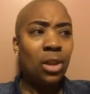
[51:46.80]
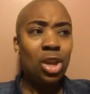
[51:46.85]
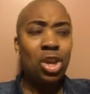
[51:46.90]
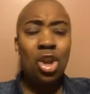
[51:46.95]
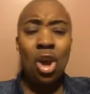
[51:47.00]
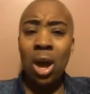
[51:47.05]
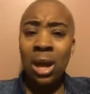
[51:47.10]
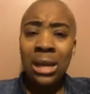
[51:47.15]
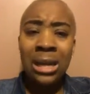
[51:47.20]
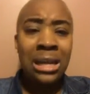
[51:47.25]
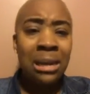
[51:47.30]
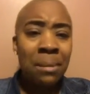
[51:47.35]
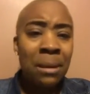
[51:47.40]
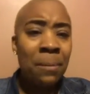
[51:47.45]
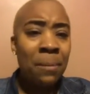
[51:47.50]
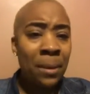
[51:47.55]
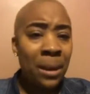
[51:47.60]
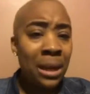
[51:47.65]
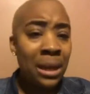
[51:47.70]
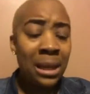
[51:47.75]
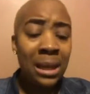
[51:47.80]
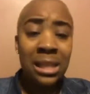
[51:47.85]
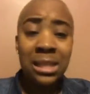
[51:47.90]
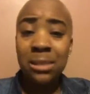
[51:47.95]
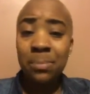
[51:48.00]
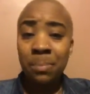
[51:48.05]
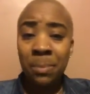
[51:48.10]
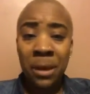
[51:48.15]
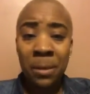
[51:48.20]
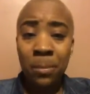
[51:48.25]
y'all need to be putting
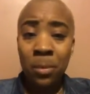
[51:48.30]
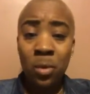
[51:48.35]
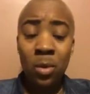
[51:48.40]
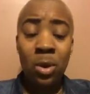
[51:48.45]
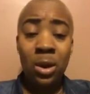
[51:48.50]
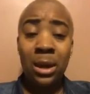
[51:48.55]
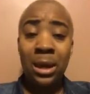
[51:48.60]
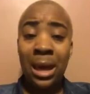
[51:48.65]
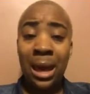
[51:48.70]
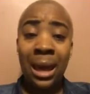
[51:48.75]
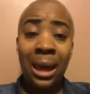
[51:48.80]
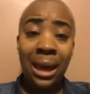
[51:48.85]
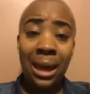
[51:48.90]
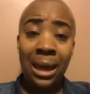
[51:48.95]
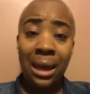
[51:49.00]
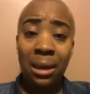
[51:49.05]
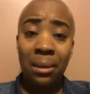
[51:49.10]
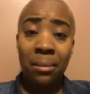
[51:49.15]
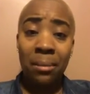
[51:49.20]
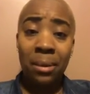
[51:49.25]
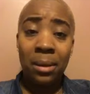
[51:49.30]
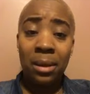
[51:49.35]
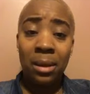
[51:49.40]
these people on game.